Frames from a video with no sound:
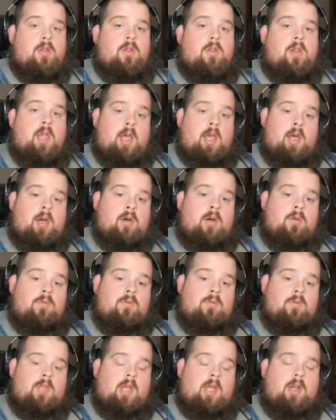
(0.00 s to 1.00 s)
Now,
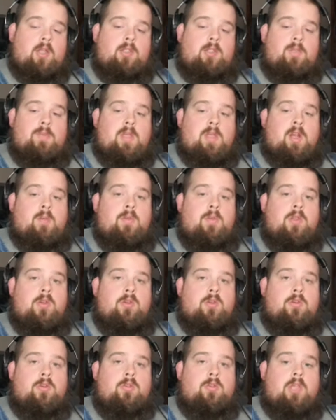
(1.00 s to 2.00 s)
that doesn't mean I'm in
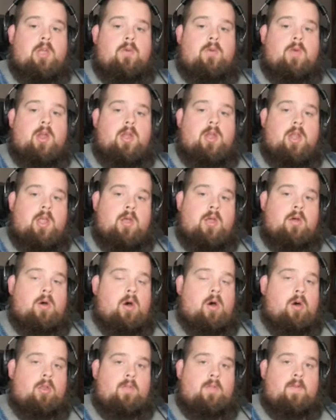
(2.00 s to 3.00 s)
your shoes at right now.
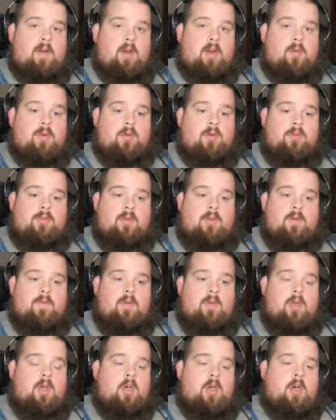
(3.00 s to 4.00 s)
All the variables of
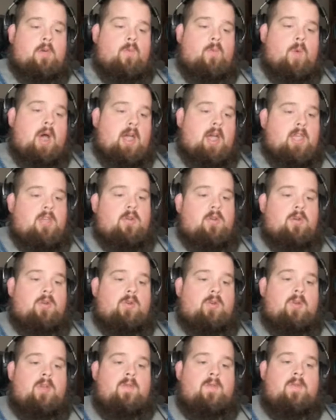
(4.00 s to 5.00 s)
why you're
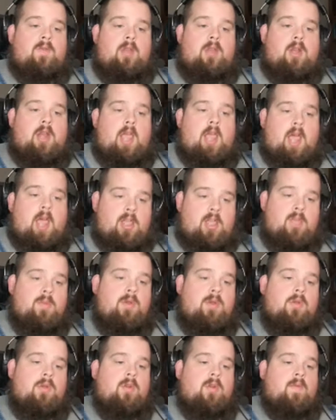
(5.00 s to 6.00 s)
grieving and how you've
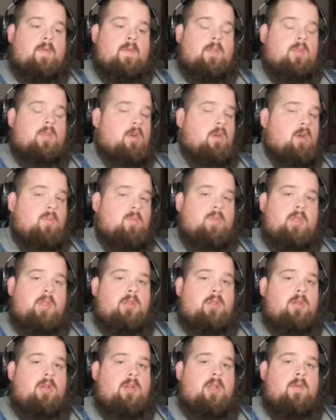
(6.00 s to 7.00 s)
been grieving, they're
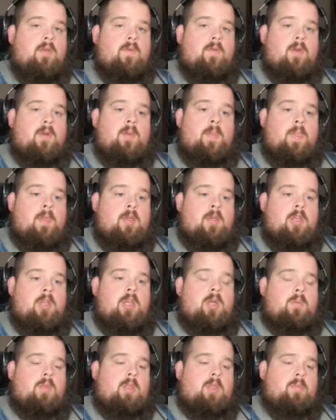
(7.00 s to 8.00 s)
completely different.
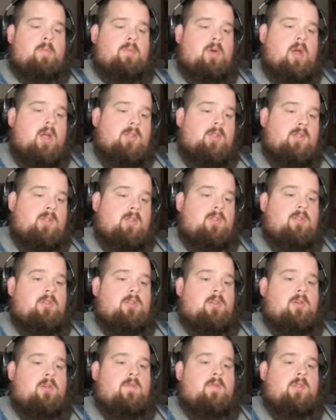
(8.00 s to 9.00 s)
But the process
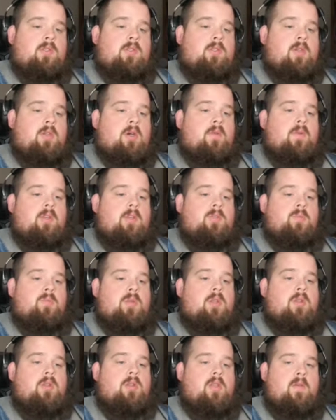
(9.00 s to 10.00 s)
of itself has
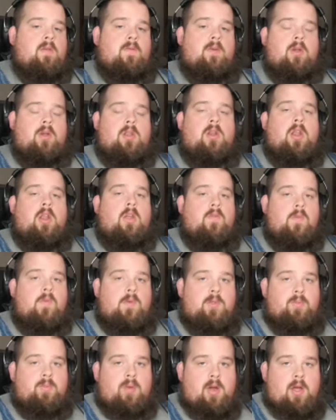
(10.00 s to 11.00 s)
been different. And
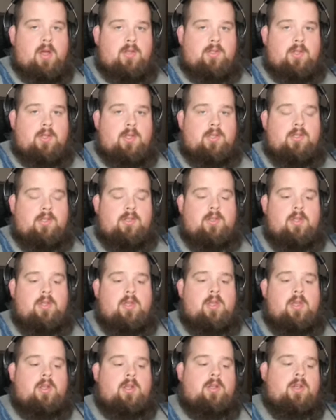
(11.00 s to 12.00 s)
everyone's process
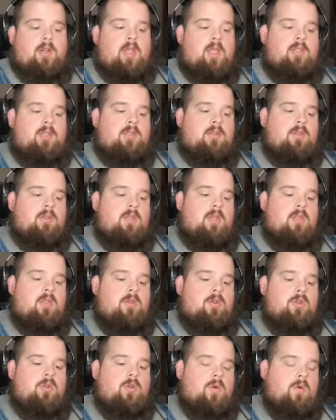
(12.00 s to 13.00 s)
takes
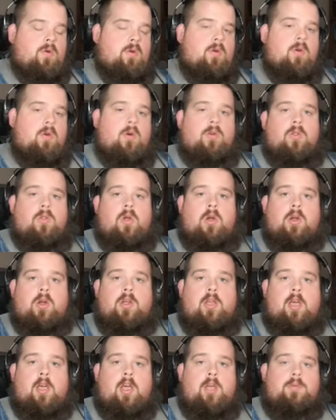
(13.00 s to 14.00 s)
either shorter or longer
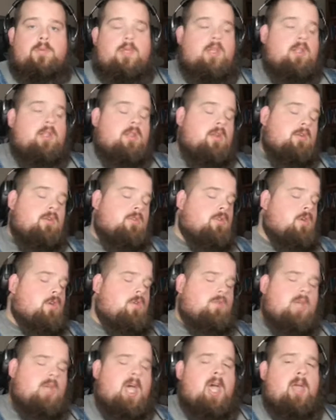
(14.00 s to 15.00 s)
times. There's
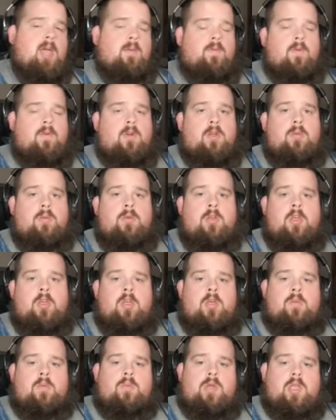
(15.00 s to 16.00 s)
no time frame.
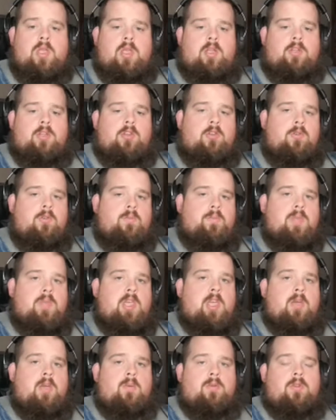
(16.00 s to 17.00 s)
But yet just
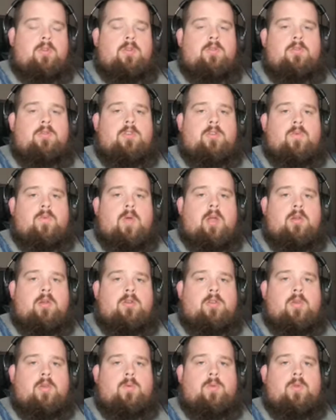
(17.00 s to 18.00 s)
be able to surround
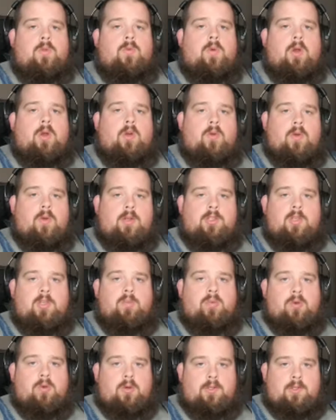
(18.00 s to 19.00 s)
yourself with the correct
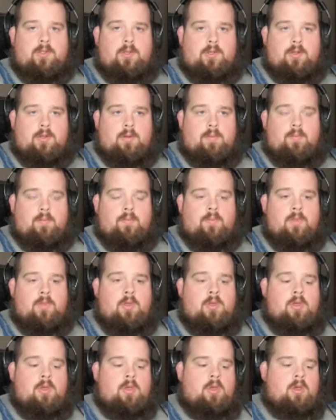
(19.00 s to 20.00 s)
support system.
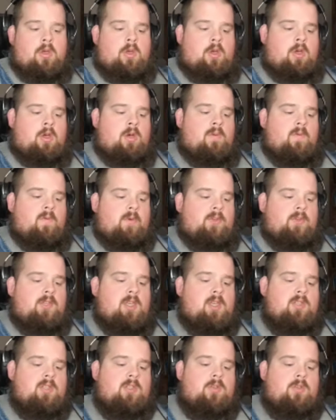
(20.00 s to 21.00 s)
For
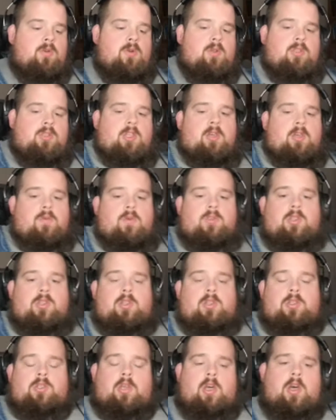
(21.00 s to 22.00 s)
C.S. Lewis, it was
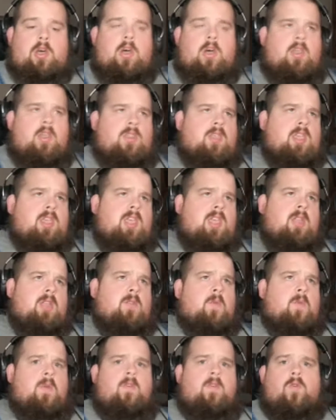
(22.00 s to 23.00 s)
his I think he
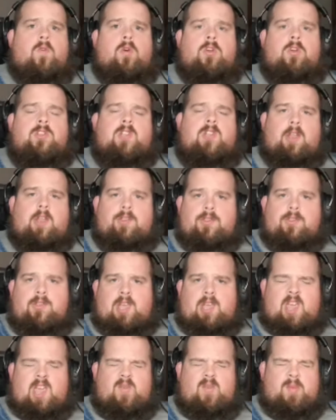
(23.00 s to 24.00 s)
had three or four sons.
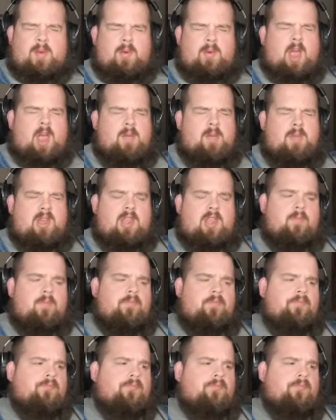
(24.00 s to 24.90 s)
I can't remember how many.